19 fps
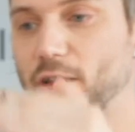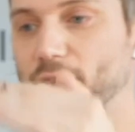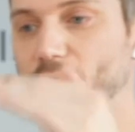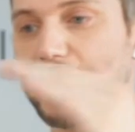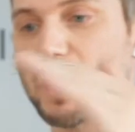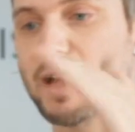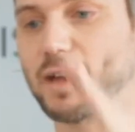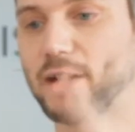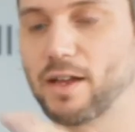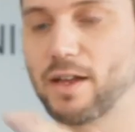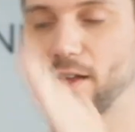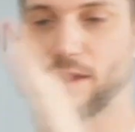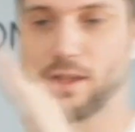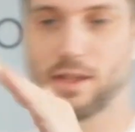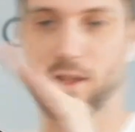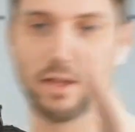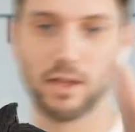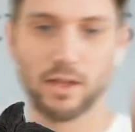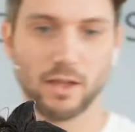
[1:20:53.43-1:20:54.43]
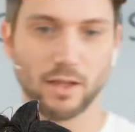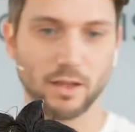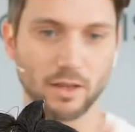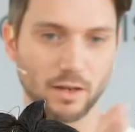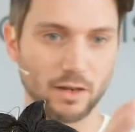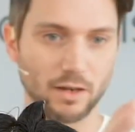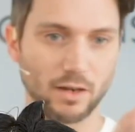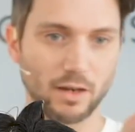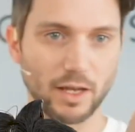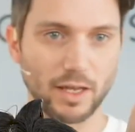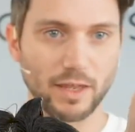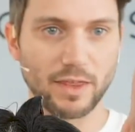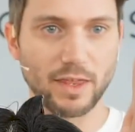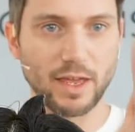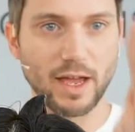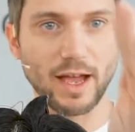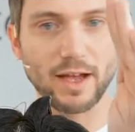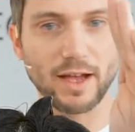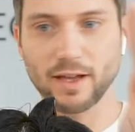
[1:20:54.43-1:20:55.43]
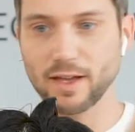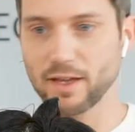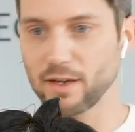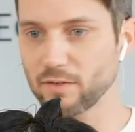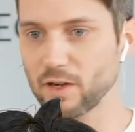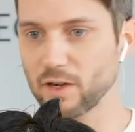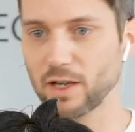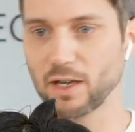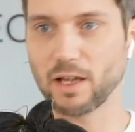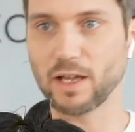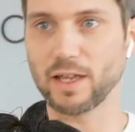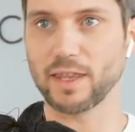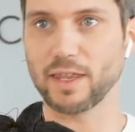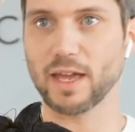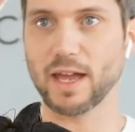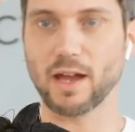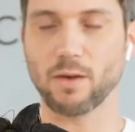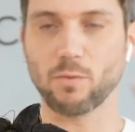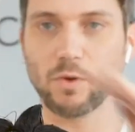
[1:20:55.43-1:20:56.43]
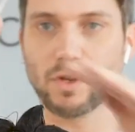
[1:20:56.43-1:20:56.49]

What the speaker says: that like that and I've cut like that,